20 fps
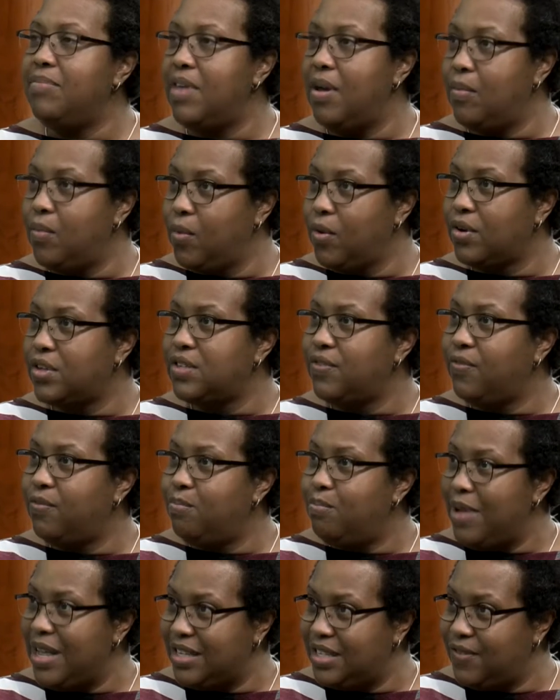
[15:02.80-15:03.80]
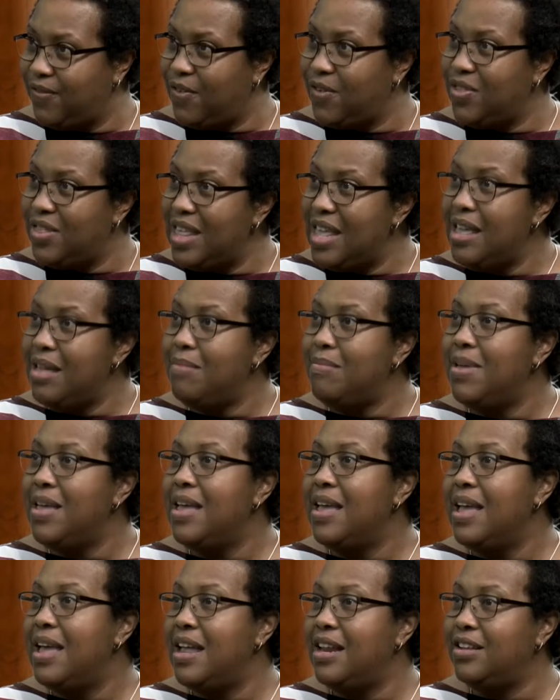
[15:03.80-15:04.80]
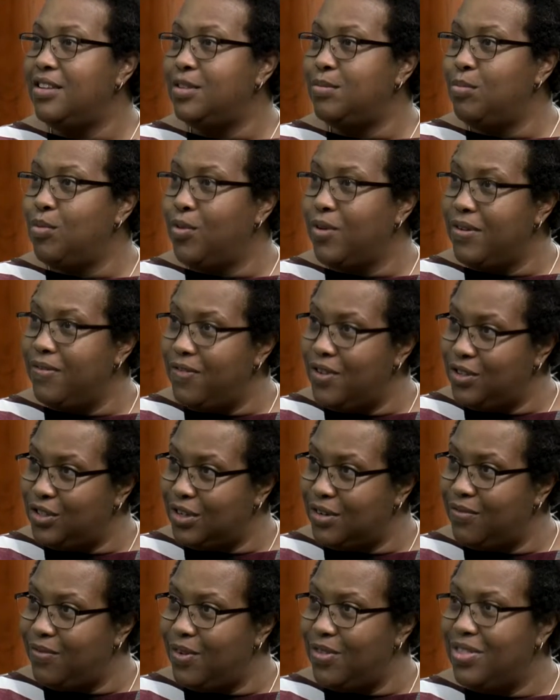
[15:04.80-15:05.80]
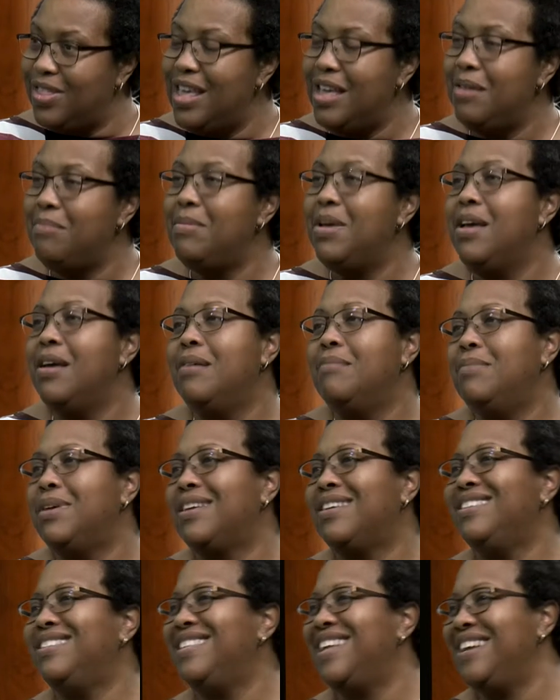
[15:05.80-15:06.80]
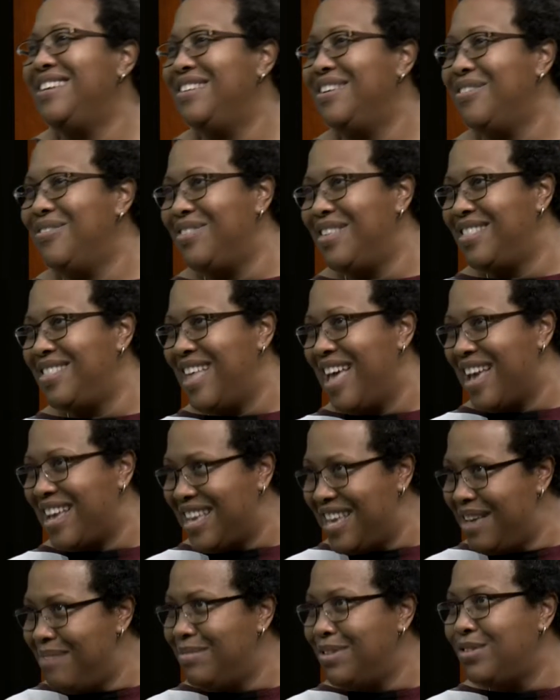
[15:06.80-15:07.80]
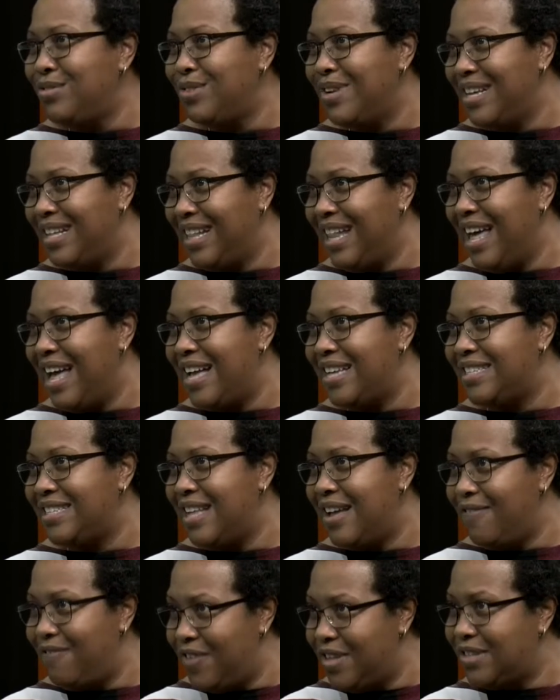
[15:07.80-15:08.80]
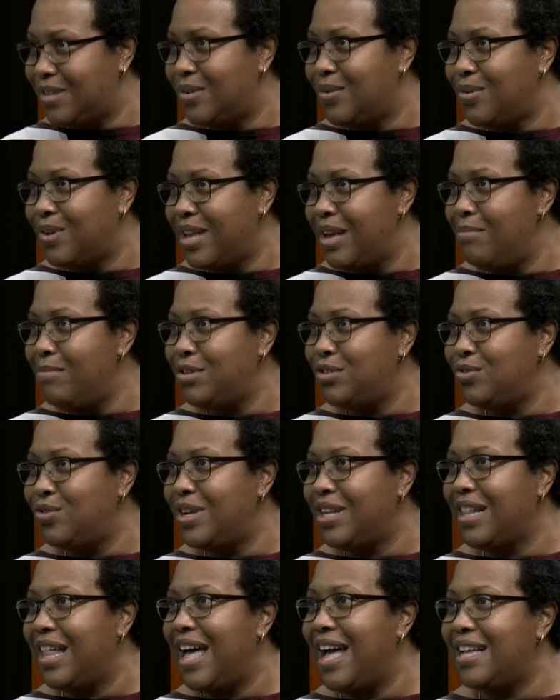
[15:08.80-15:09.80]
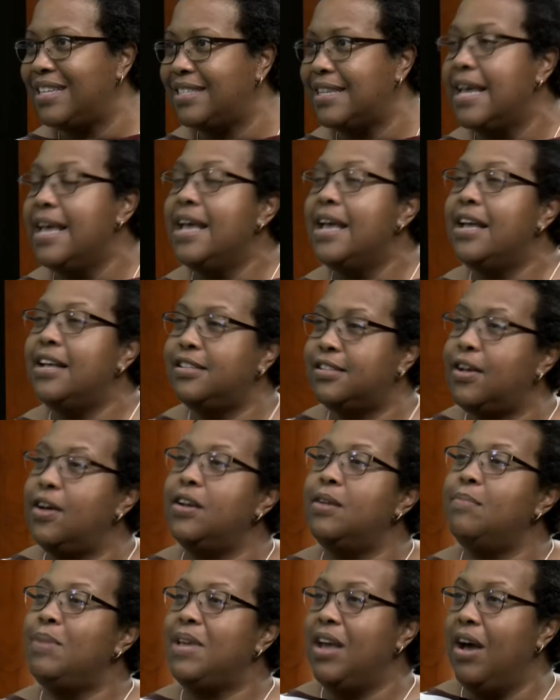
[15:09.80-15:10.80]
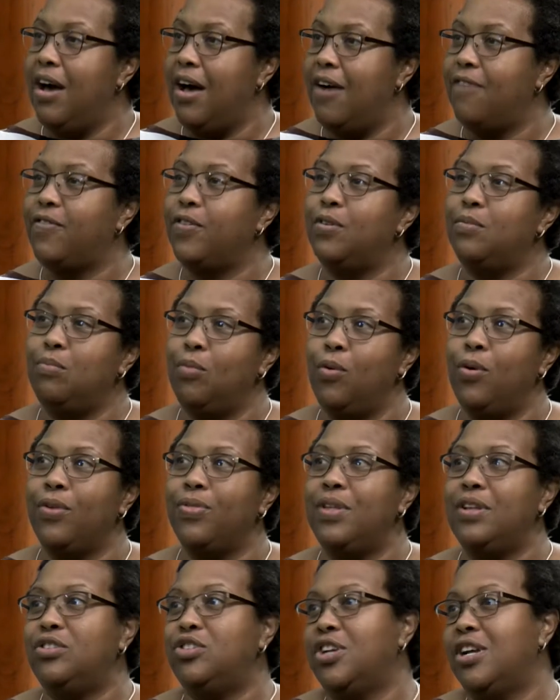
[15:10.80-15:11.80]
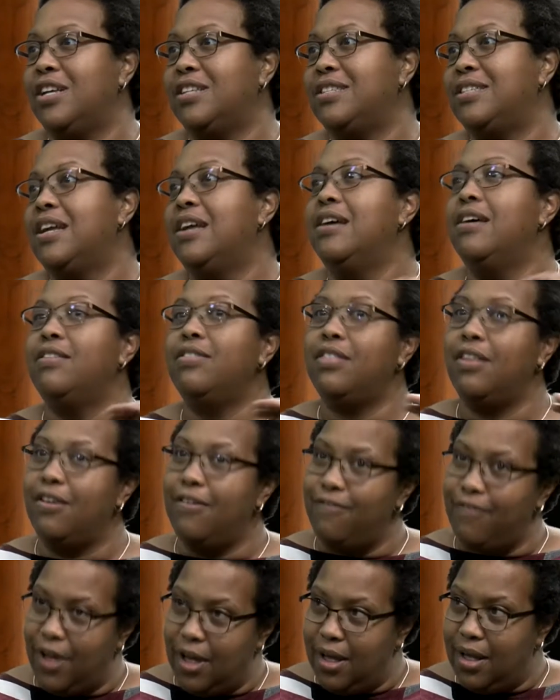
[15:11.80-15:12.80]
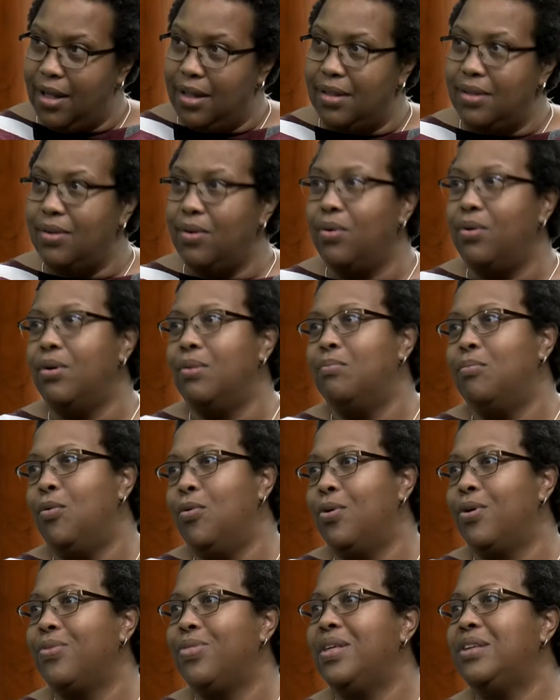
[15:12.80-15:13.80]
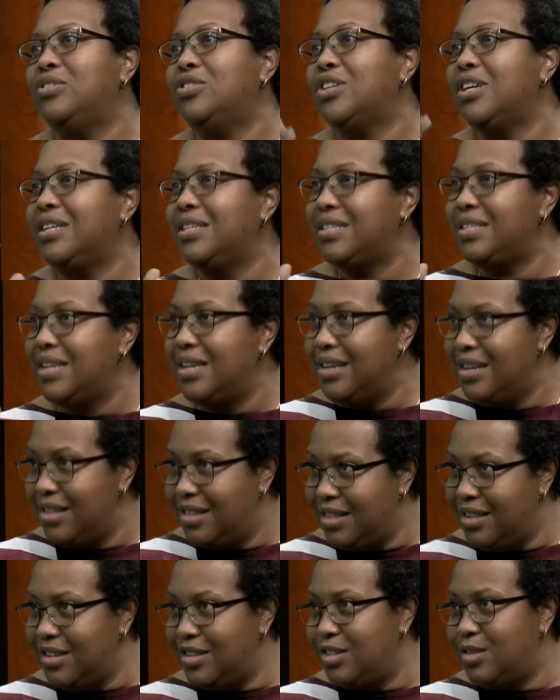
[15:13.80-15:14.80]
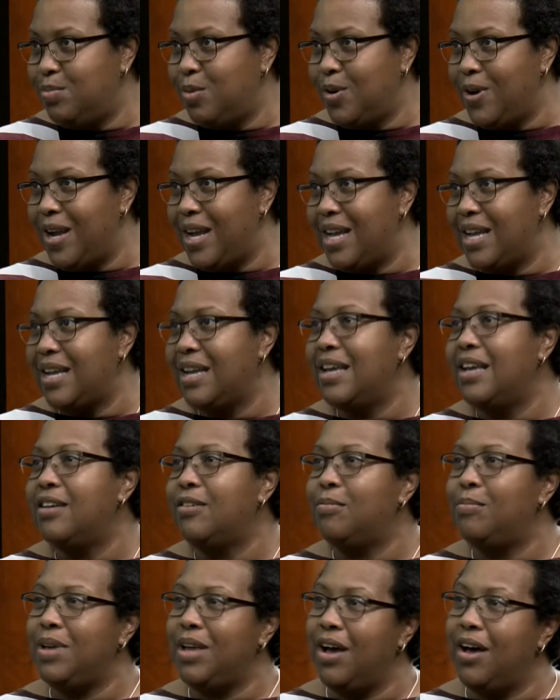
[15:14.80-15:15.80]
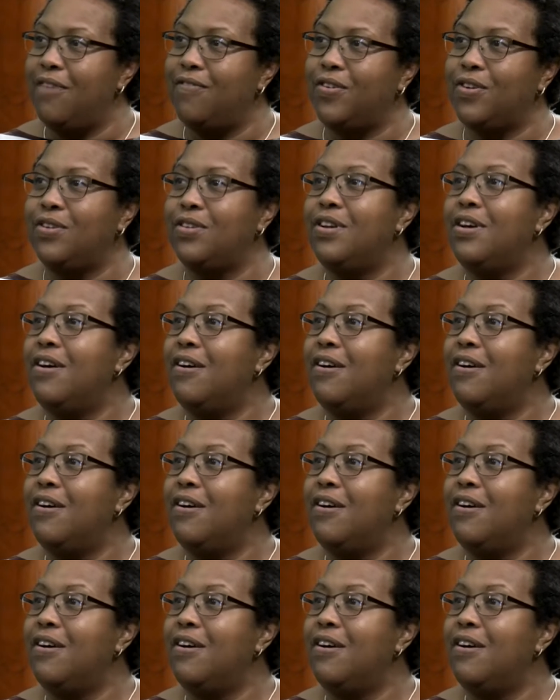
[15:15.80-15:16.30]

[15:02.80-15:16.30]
that works best for them and is more efficient for them, because they know that that chemistry class, that physical chemistry class, is going to be offered more than just the fall or more than just the spring. It'll be offered